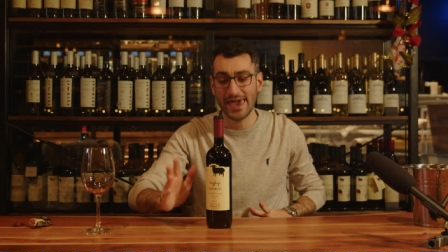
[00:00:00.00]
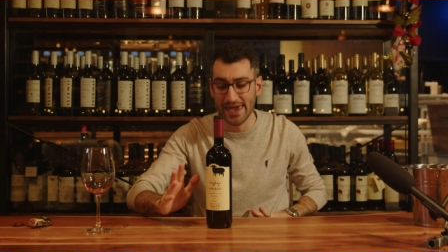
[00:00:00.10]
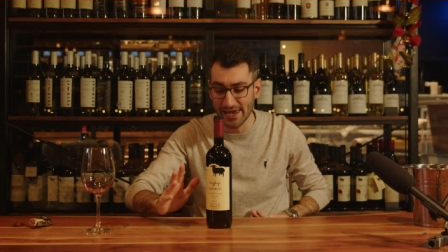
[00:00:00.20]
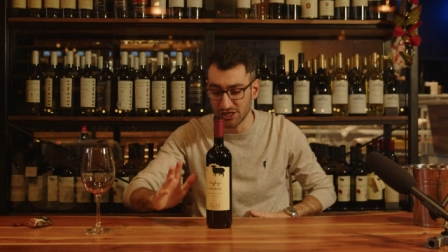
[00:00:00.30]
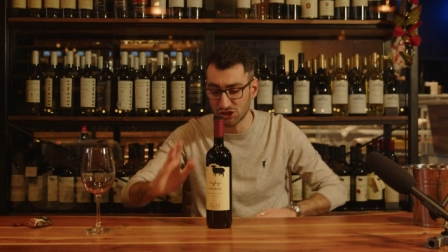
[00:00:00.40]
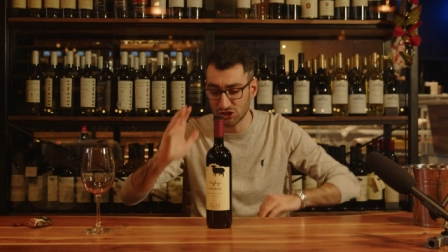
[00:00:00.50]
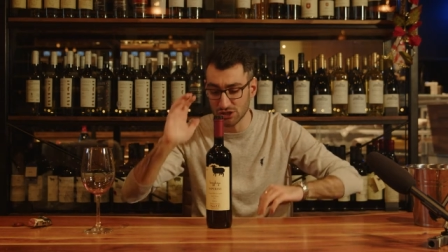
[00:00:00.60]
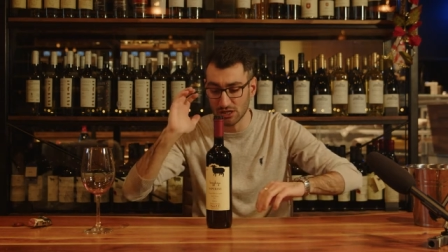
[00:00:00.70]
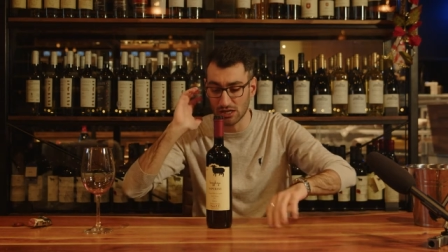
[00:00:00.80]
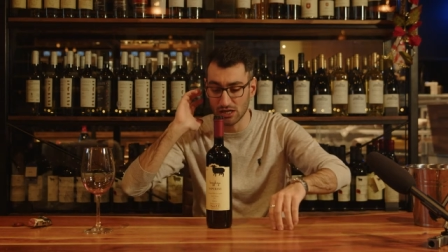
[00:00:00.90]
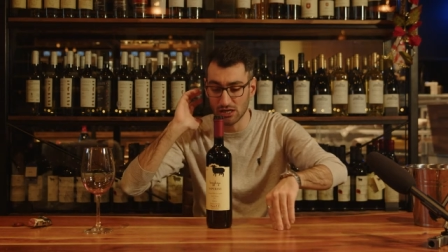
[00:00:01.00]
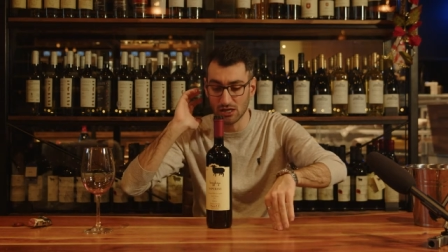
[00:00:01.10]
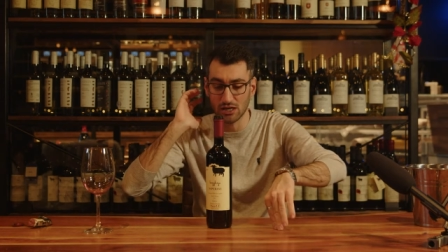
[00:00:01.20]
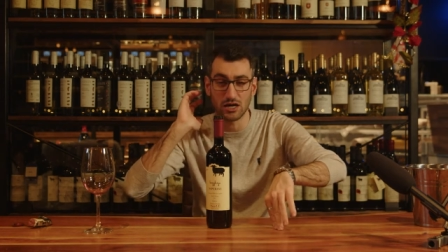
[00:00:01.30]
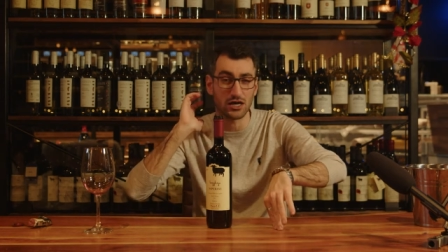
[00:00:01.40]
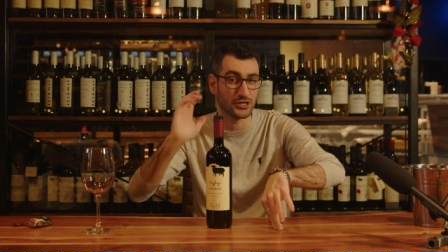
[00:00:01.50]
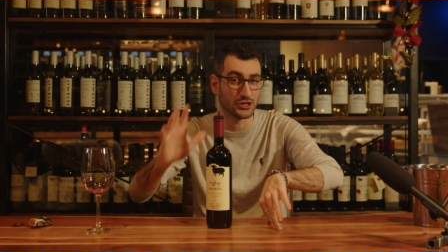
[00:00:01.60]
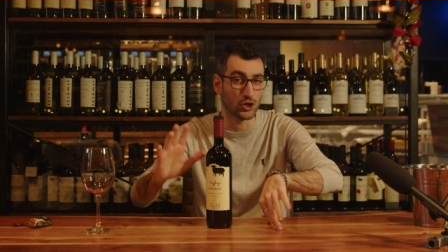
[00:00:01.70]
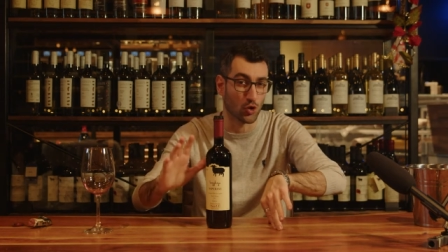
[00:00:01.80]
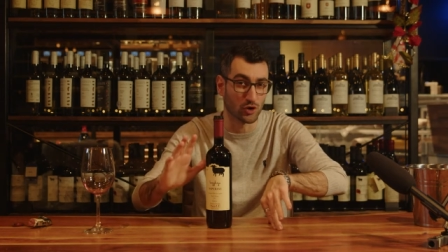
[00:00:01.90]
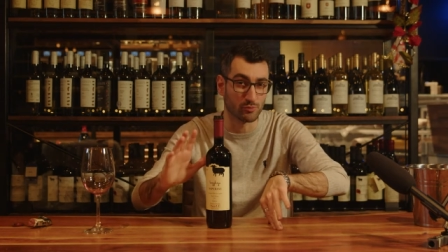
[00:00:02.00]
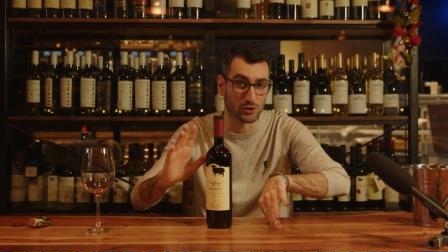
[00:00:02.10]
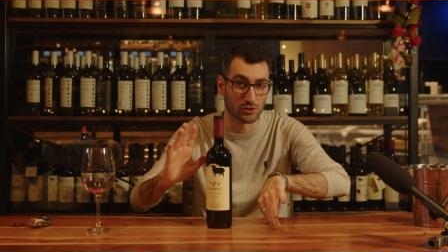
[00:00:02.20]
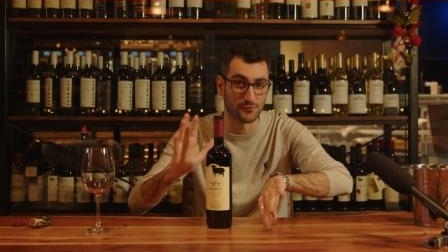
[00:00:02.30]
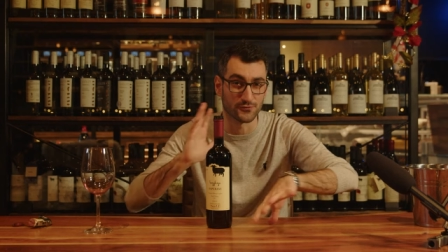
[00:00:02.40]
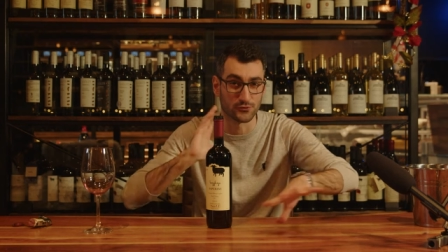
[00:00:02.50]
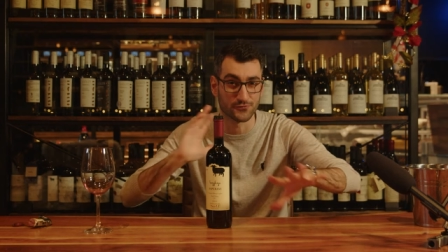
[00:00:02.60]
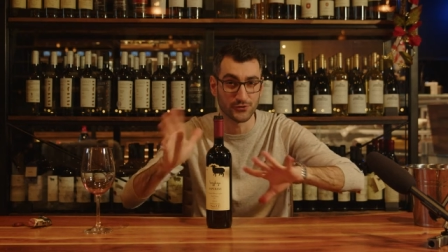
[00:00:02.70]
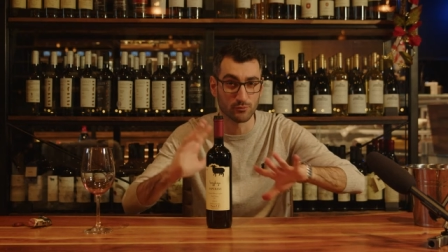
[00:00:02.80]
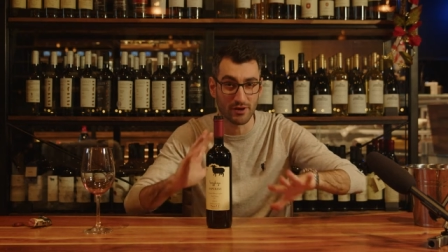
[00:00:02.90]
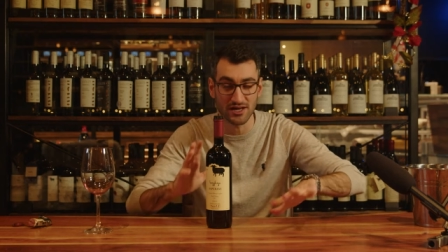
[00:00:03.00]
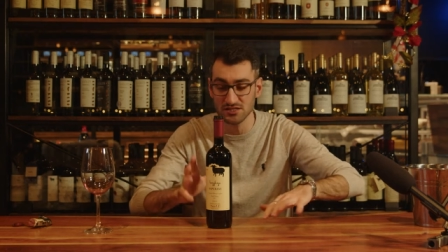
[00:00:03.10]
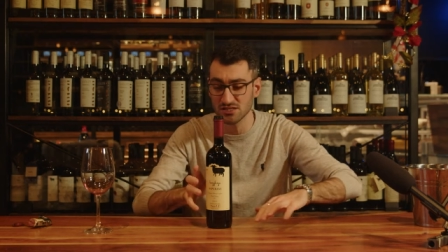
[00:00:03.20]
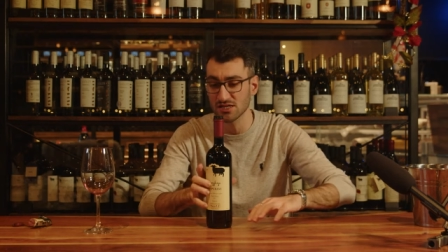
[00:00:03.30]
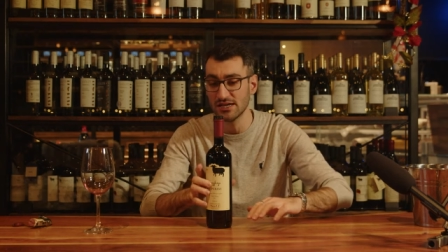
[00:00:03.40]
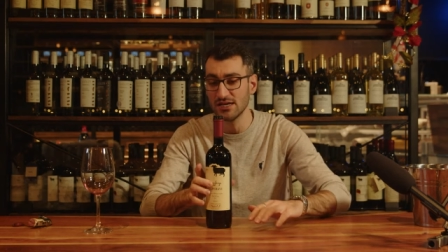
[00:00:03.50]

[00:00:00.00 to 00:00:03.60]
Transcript: aged uh, in the oak barrel for a few months.